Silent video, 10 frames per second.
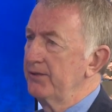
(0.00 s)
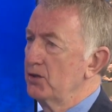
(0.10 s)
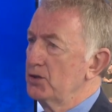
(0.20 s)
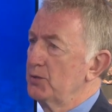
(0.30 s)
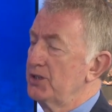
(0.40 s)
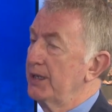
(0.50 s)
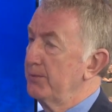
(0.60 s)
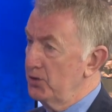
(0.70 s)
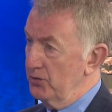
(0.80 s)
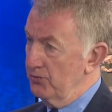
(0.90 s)
those who are saying
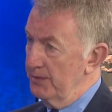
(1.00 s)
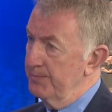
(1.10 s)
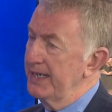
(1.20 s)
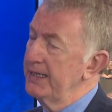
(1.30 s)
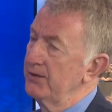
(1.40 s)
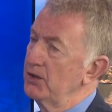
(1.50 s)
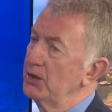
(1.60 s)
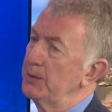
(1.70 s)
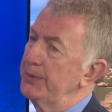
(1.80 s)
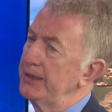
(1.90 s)
we should remain in the
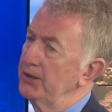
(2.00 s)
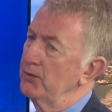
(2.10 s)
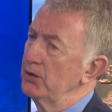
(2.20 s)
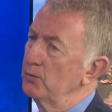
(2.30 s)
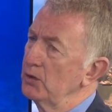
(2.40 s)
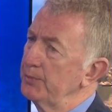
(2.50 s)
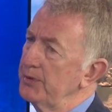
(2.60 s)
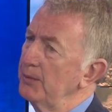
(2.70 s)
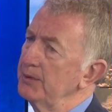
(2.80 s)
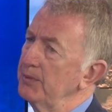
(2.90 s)
European Union, will
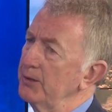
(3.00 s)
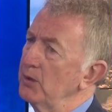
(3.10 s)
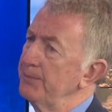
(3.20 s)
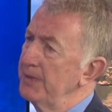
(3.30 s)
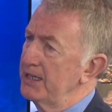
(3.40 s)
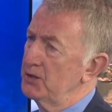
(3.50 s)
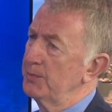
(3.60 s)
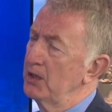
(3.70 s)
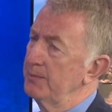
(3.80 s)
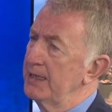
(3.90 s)
probably win by a
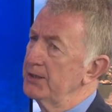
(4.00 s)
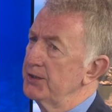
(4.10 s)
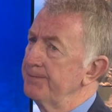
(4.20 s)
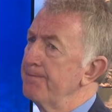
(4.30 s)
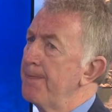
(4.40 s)
small margin.